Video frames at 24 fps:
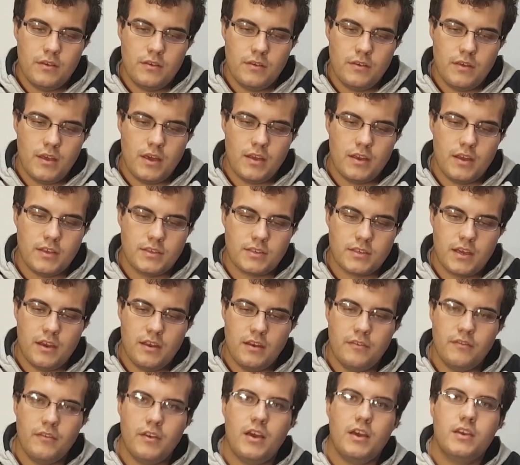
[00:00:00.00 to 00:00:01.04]
Yeah, that's kind
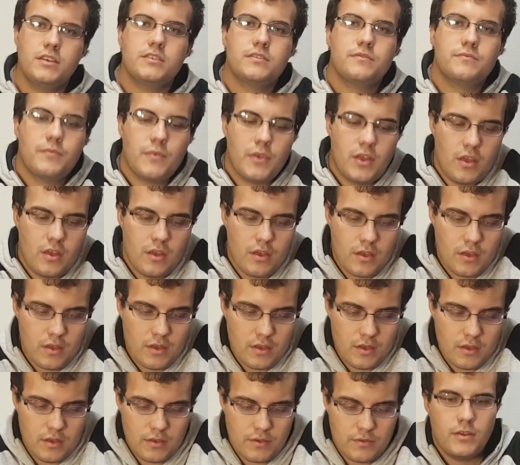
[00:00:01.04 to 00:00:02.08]
of nice.
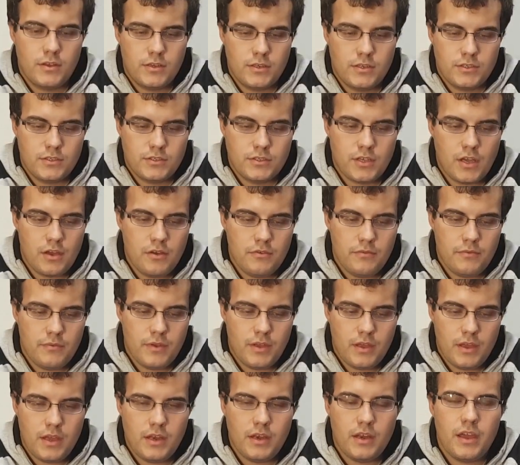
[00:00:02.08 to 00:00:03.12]
So
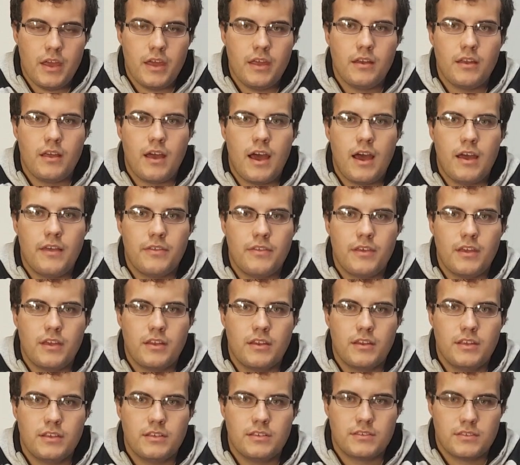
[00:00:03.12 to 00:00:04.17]
in the end, I think
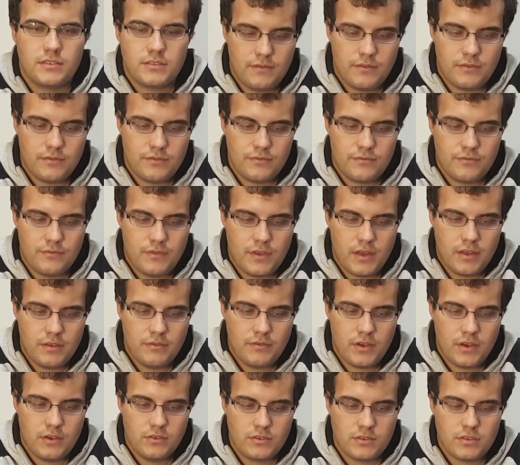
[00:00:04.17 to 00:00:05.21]
these
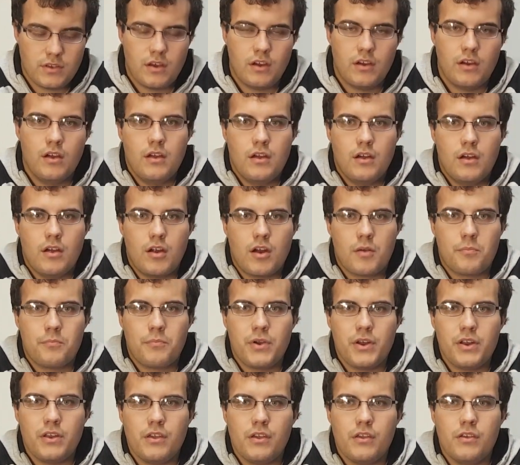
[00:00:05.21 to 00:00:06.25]
headphones are
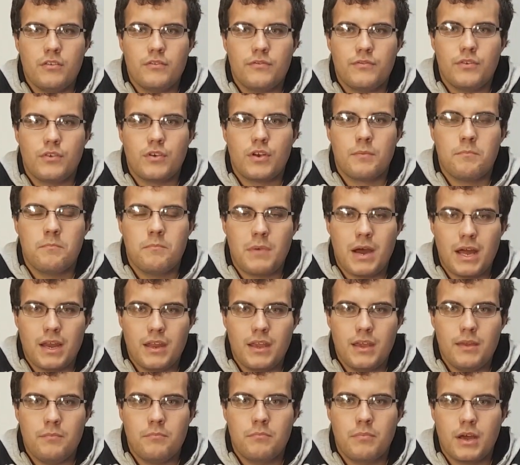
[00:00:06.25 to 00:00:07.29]
pretty good for the
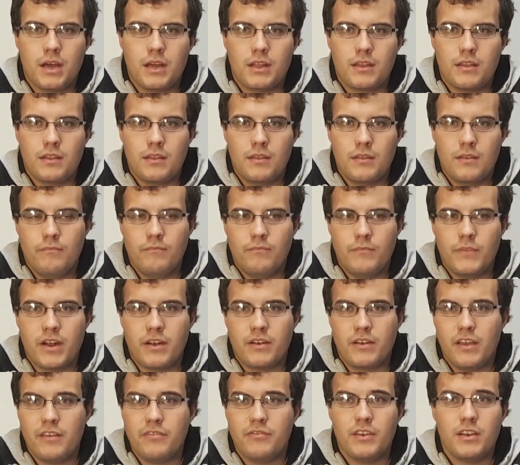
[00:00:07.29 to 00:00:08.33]
money, but they're
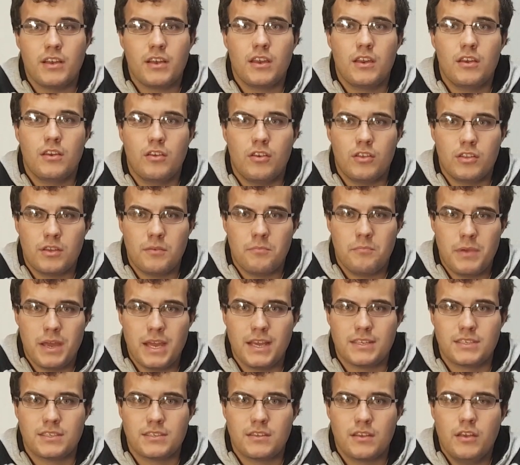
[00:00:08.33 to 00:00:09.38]
definitely not the
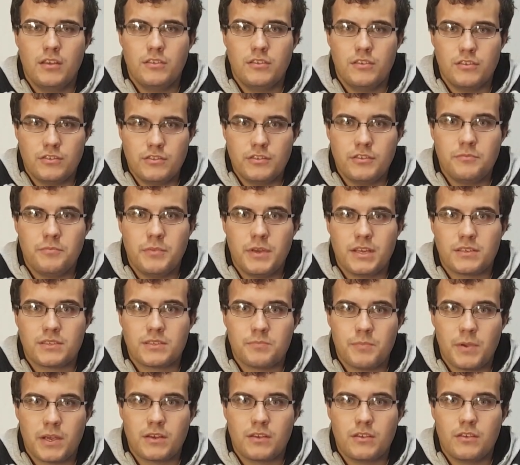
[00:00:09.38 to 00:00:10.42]
best. You should be
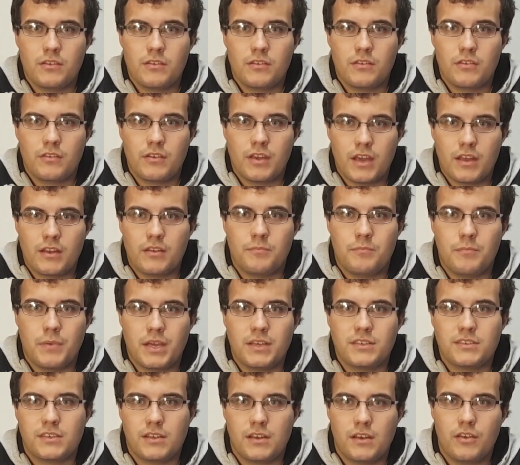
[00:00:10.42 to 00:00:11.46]
expecting to get
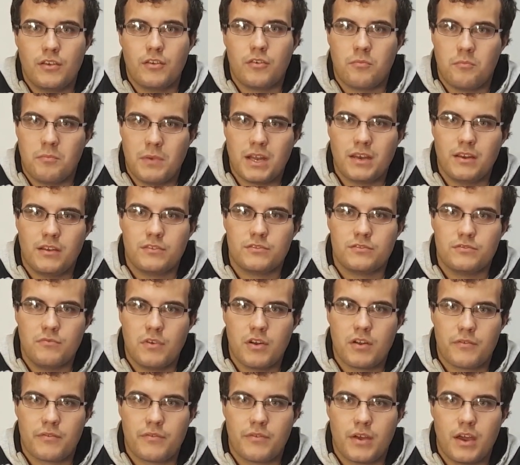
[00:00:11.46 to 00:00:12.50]
basically your money's
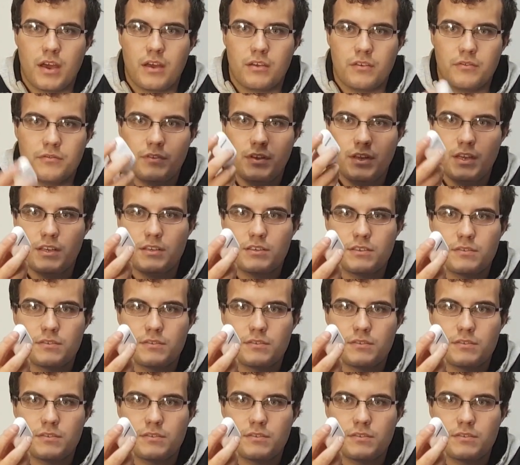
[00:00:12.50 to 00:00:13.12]
worth out of these,